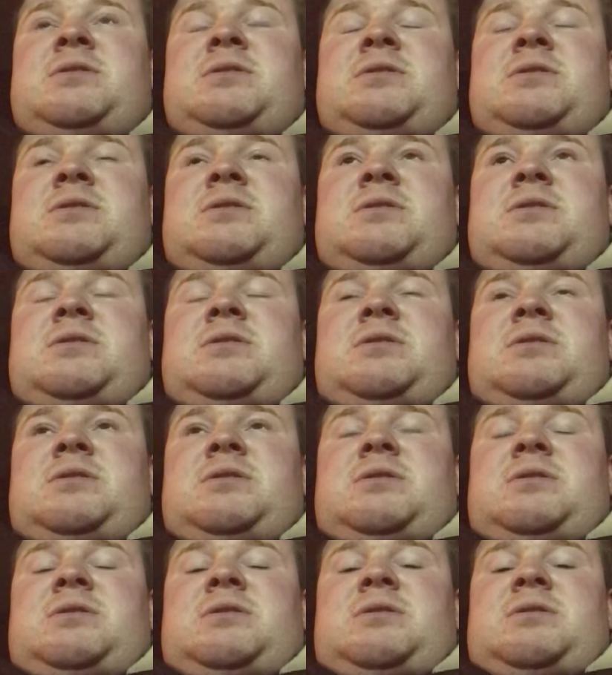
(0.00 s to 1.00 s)

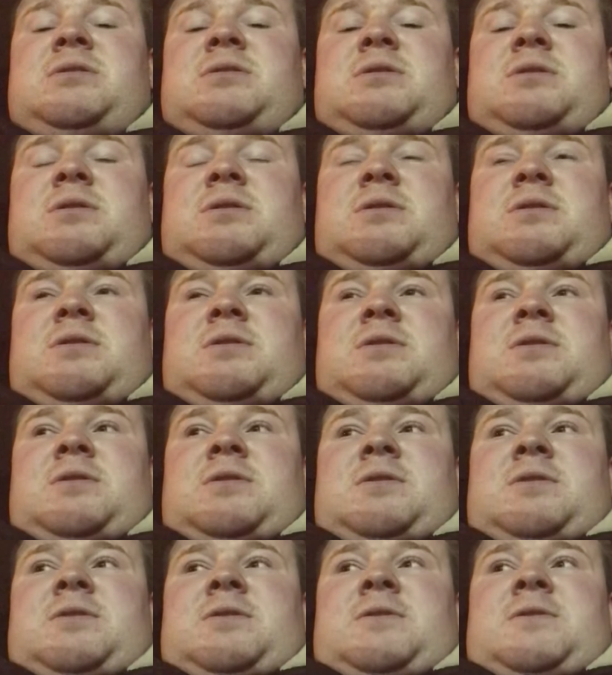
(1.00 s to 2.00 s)

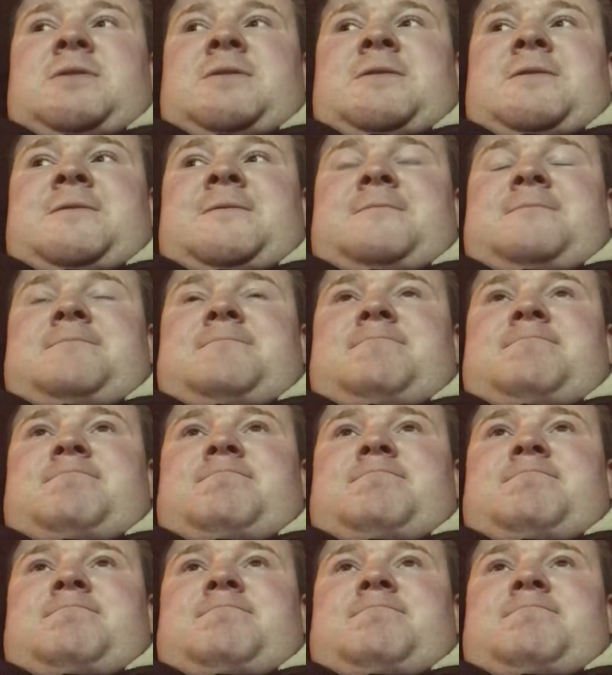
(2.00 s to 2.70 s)
Nothing is said.